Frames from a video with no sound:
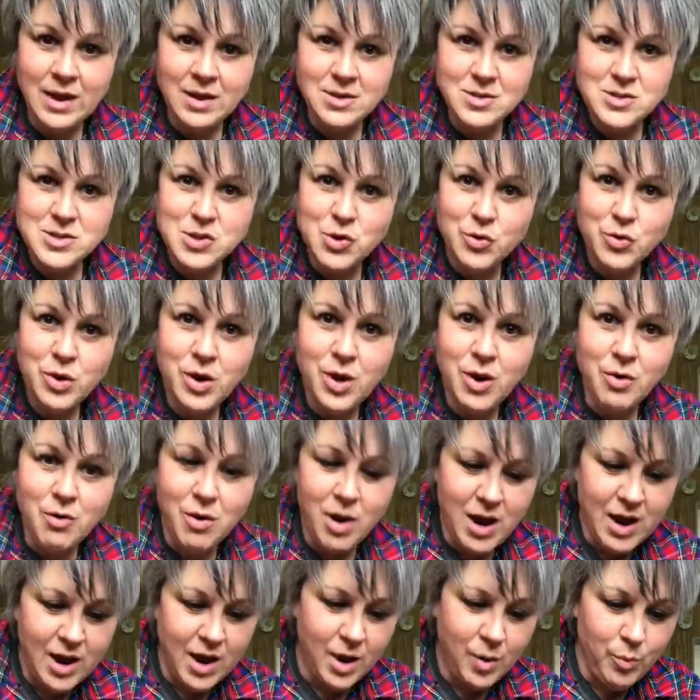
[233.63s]
so here
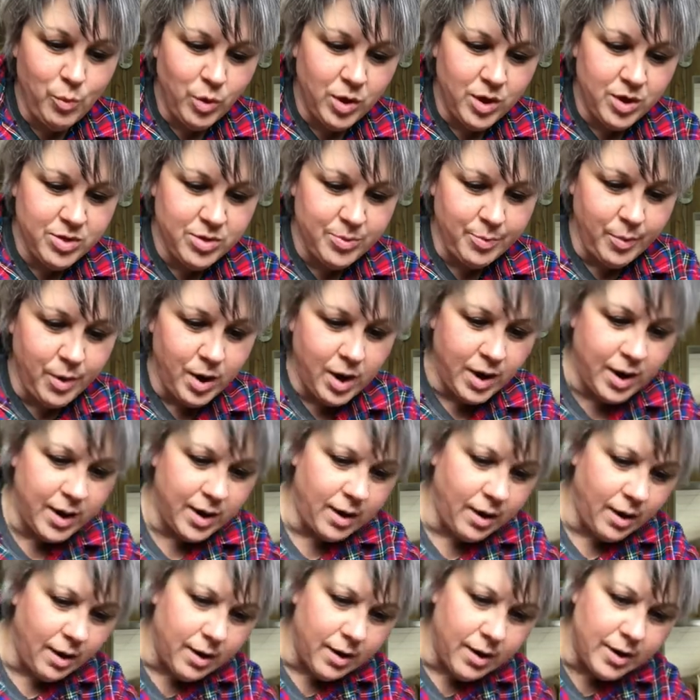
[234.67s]
I am with my